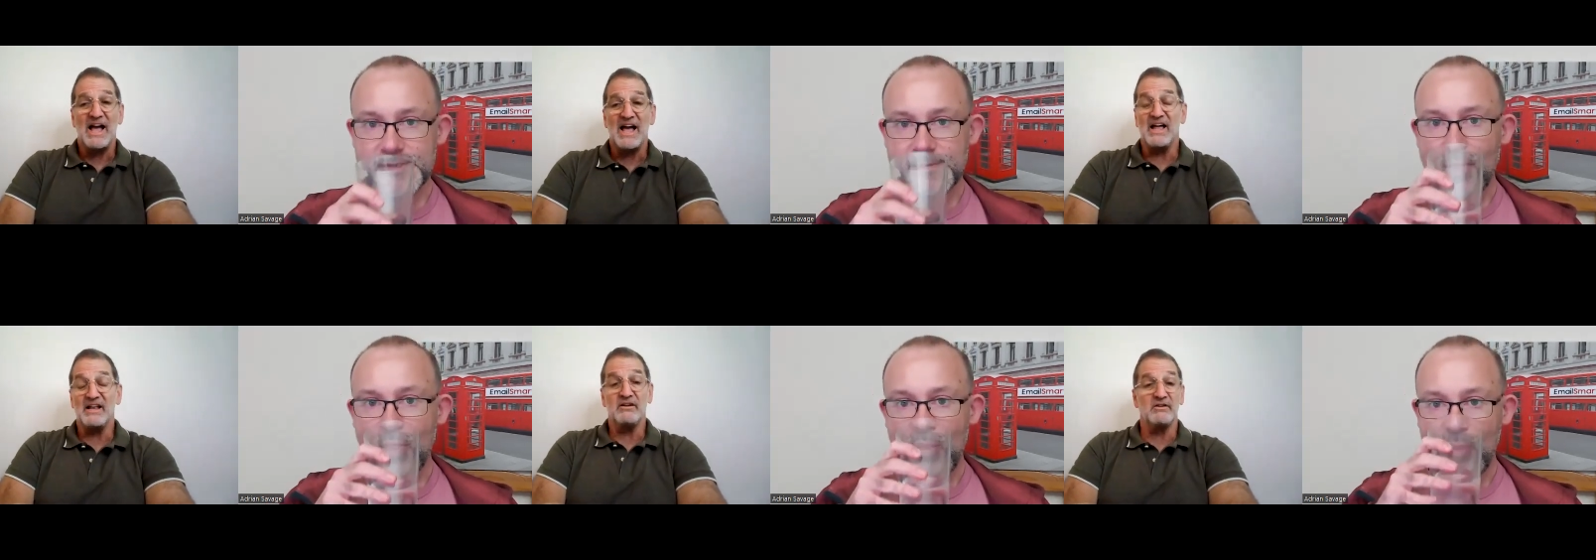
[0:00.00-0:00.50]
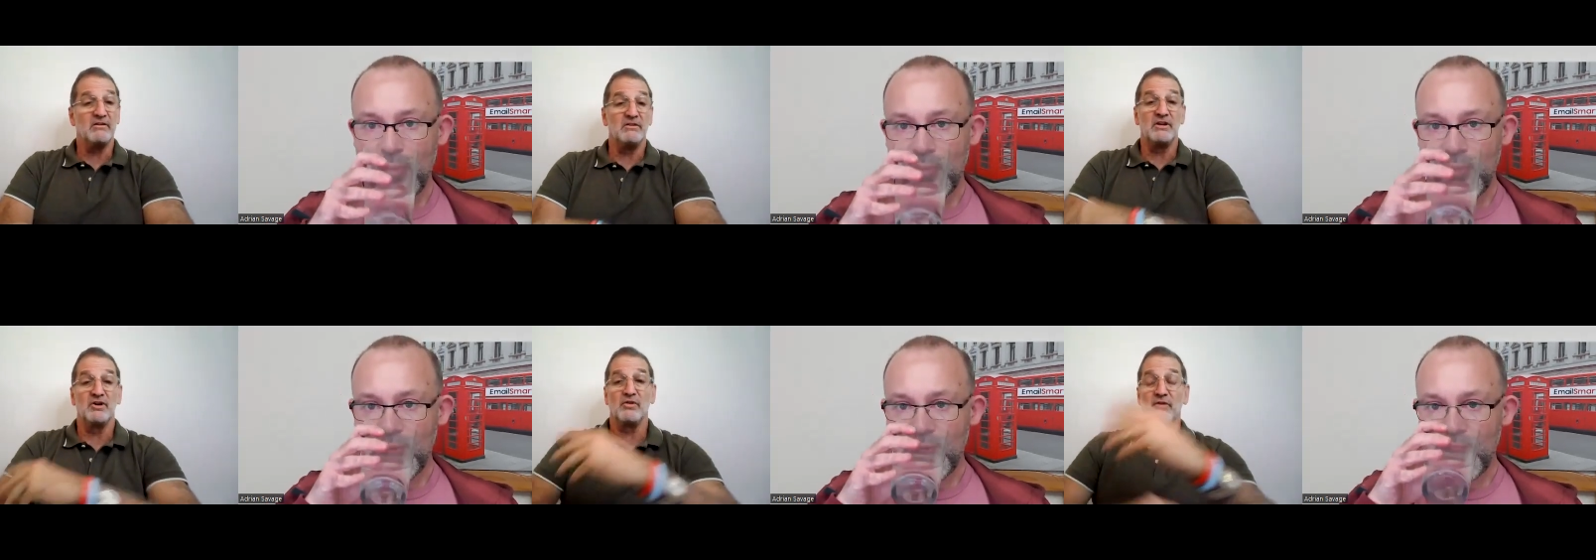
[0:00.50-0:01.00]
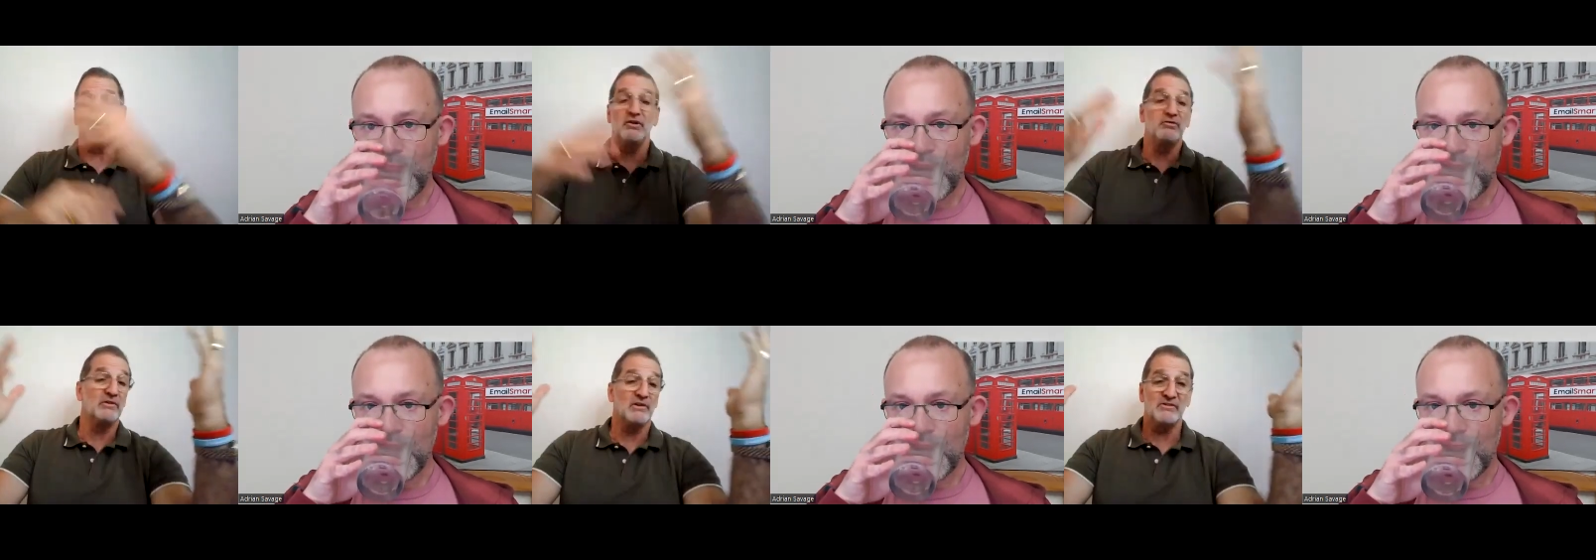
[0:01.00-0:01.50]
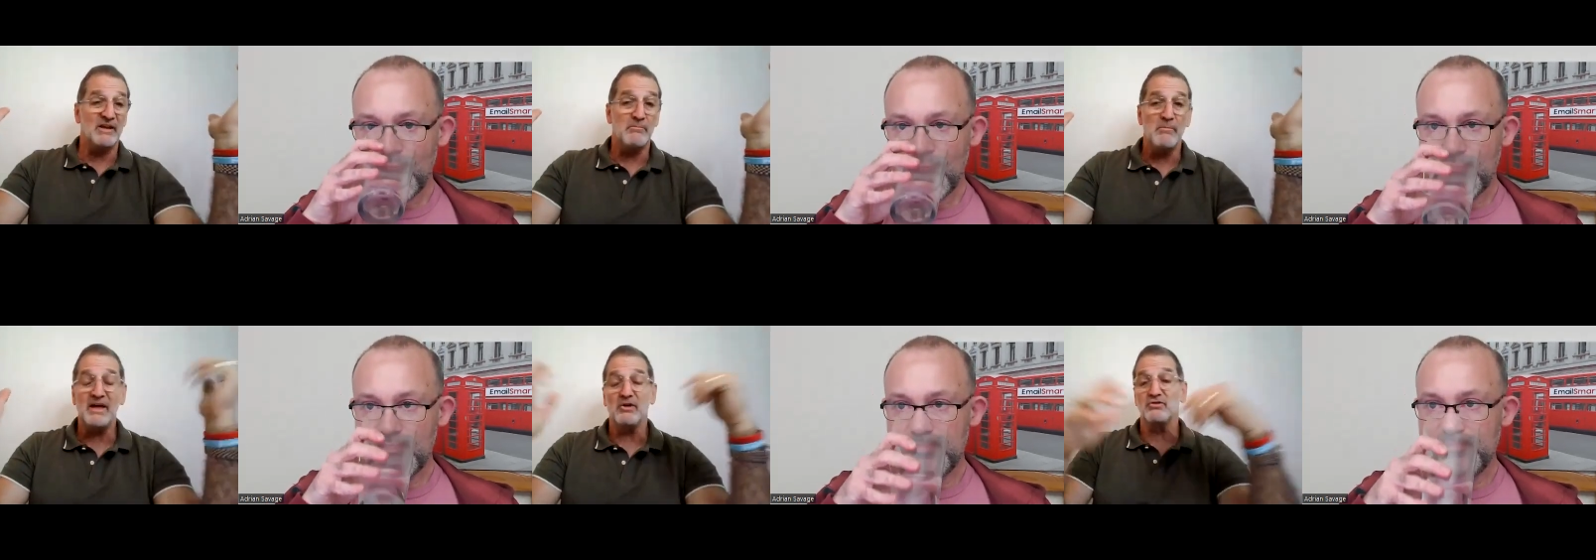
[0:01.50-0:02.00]
Speaker 1: and you know they're using, let's
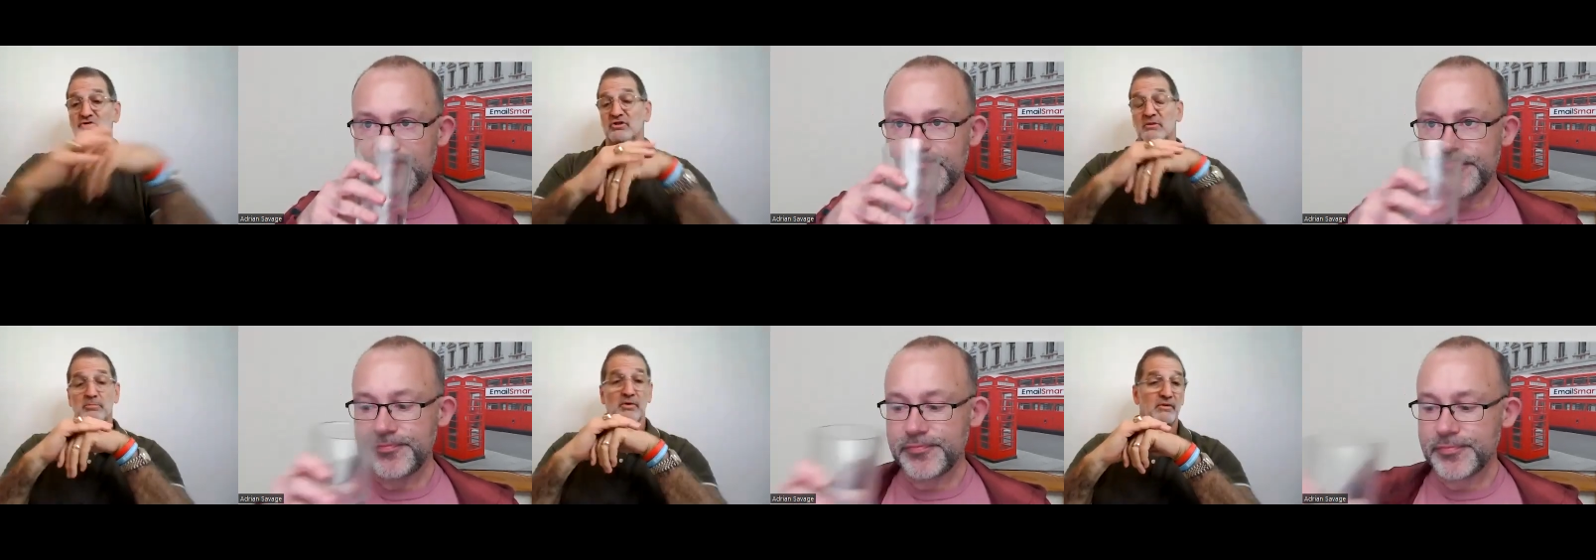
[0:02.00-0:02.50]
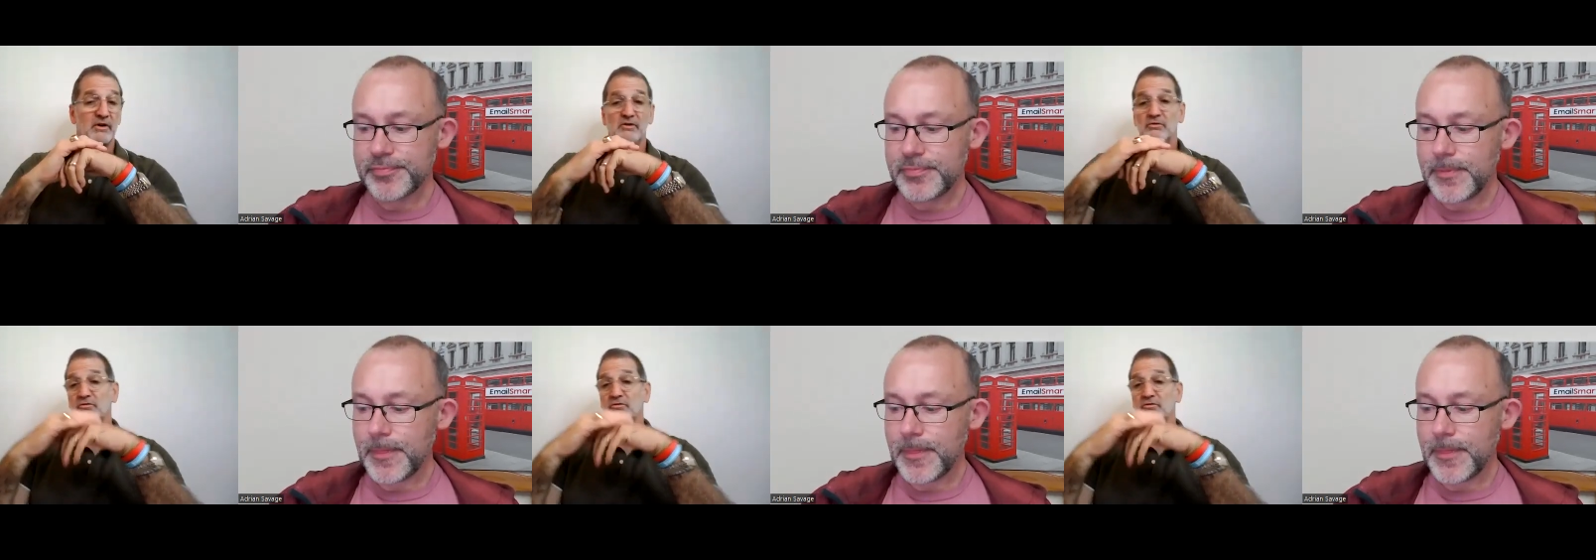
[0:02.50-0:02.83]
say, Mailchimp, or they're